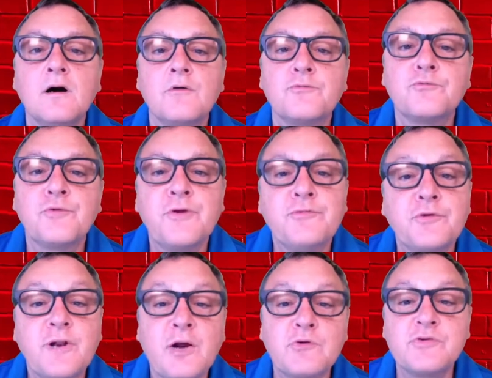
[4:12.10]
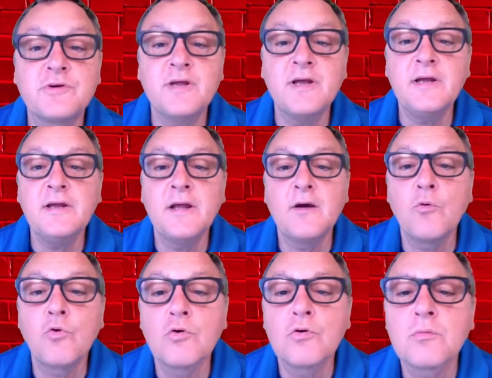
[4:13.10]
free for an hour a day,
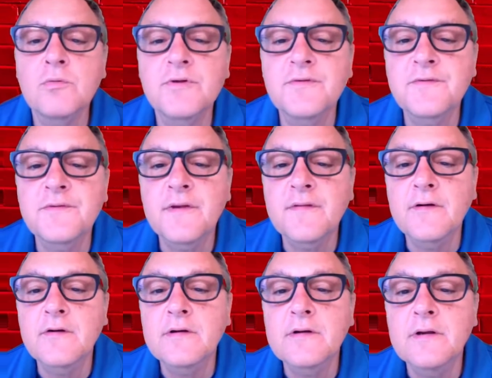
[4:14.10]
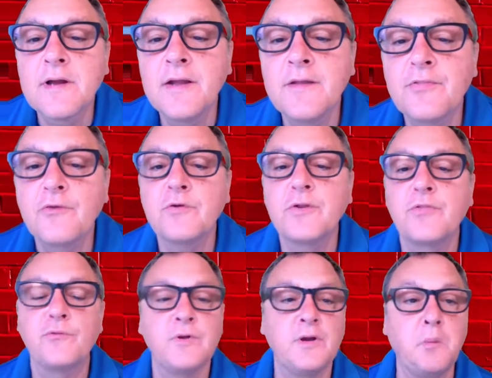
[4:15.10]
or what does it say there?
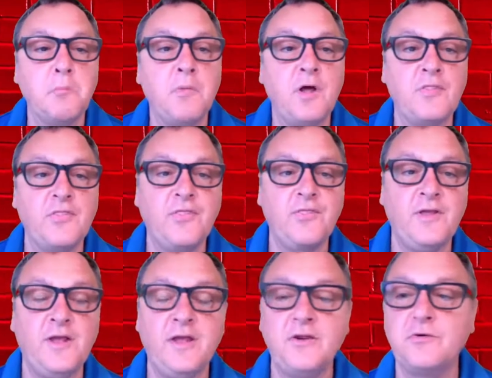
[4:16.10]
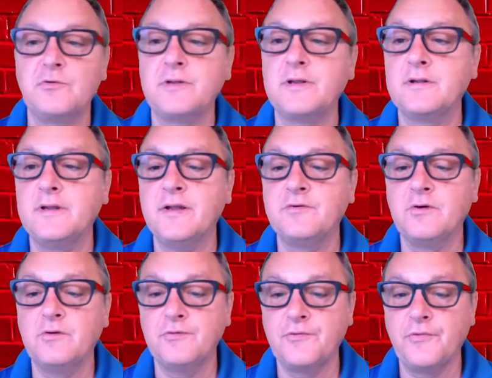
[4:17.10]
$8.33 a month annually,
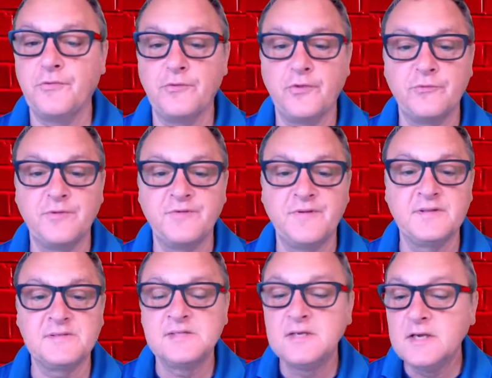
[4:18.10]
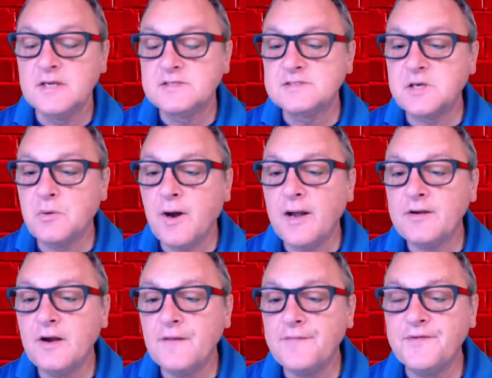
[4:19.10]
$8.33. So I
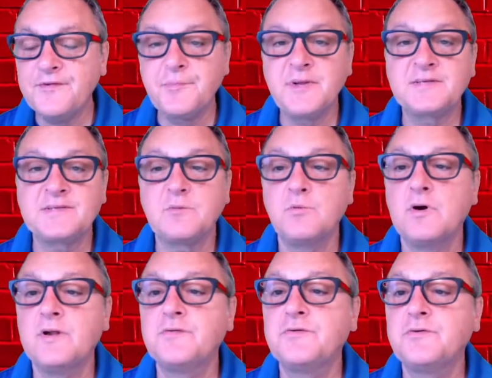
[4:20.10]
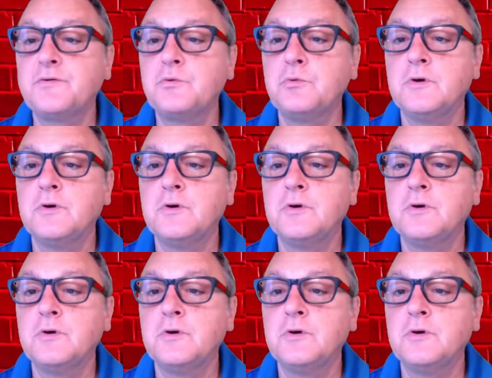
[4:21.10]
got this because I wanted to